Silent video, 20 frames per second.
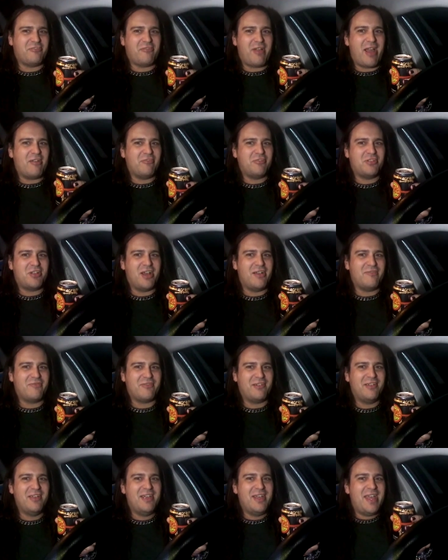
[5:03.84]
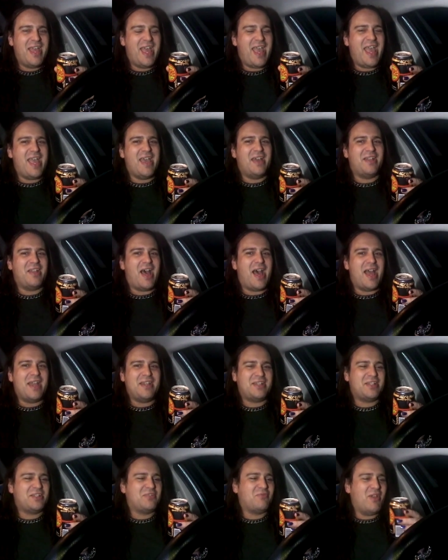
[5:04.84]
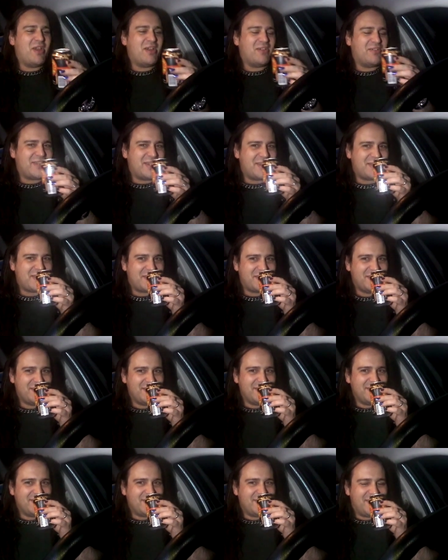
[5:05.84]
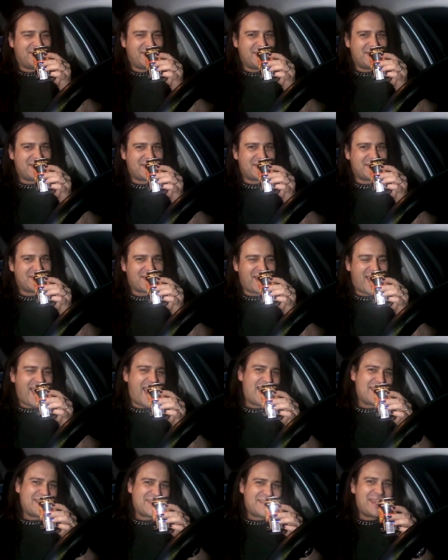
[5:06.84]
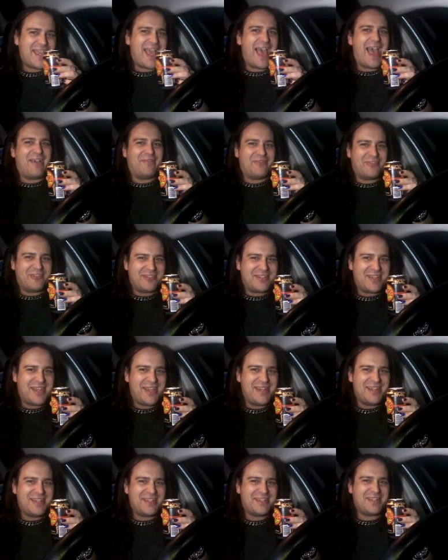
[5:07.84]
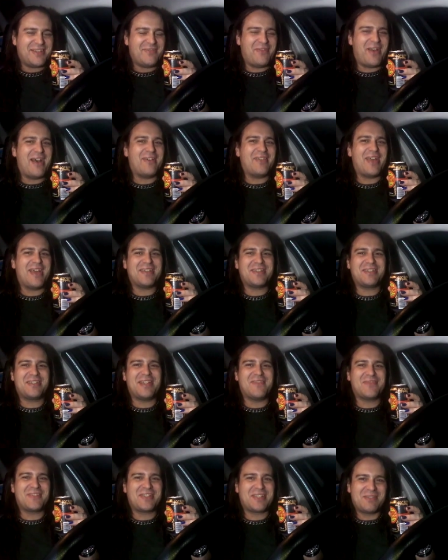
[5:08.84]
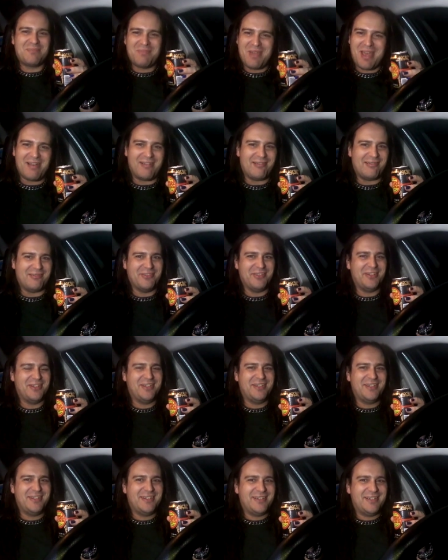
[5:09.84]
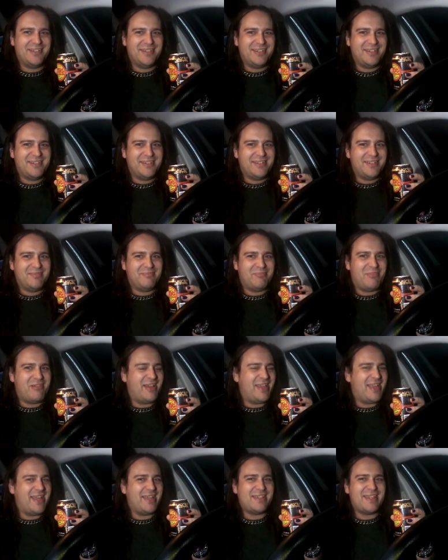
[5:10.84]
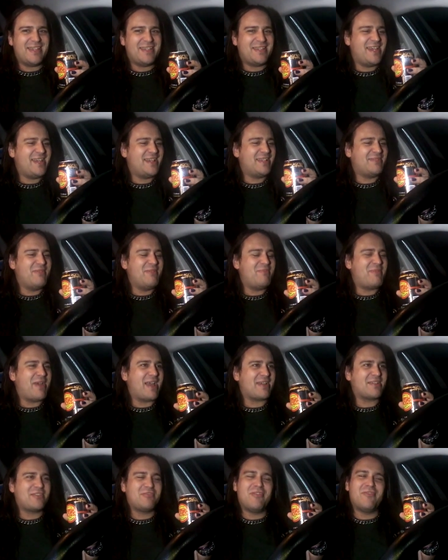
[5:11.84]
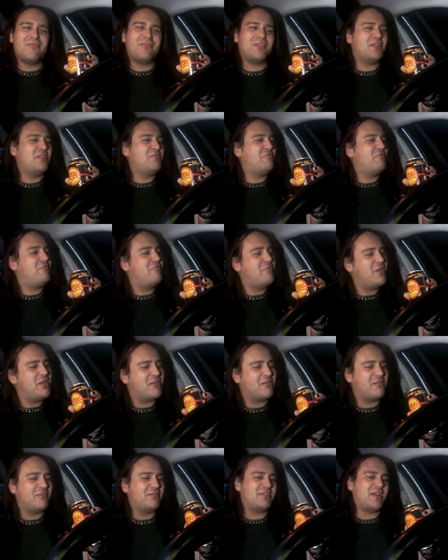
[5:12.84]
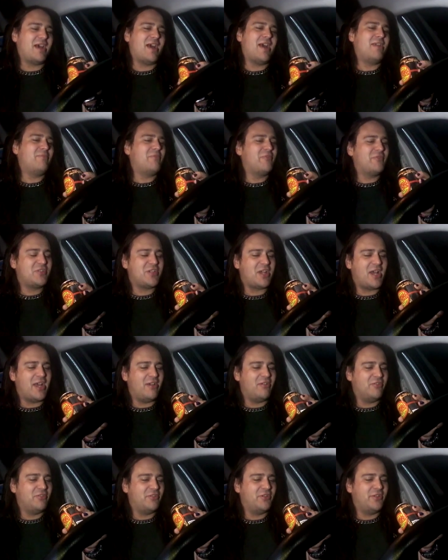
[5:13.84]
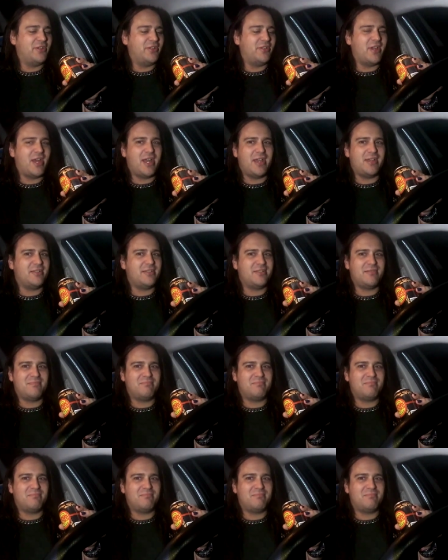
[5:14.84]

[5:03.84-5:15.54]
a ground cover, and I swear this has the aftertaste of how that stuff smelled. Boy, that takes me back to a very weird time of childhood. I